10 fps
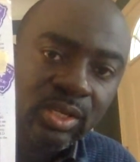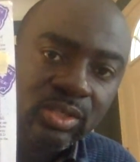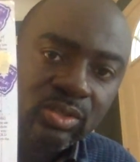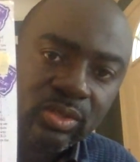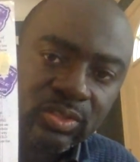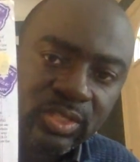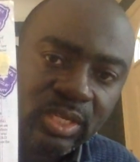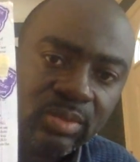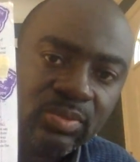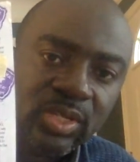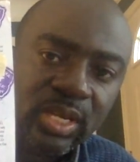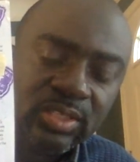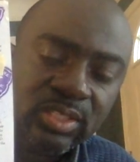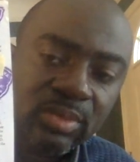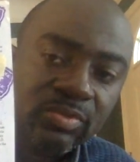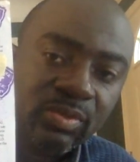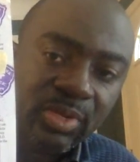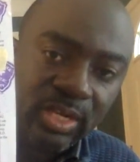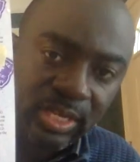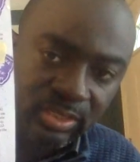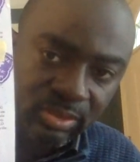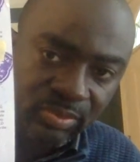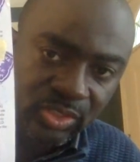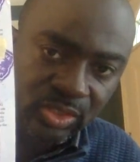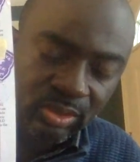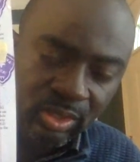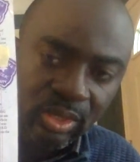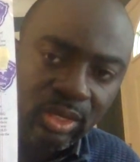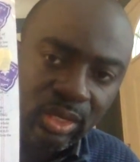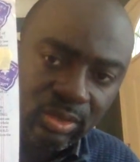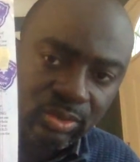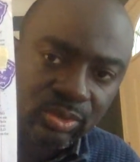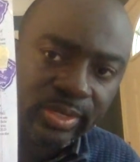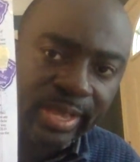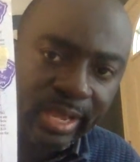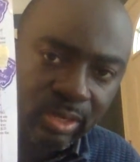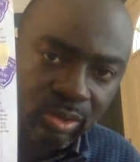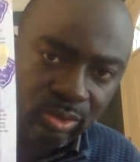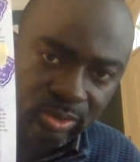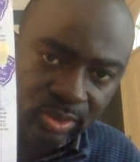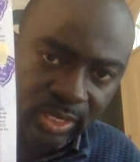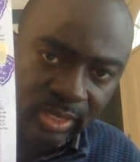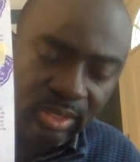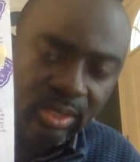so the stamps are stamps from the land commission and also the high court, okay?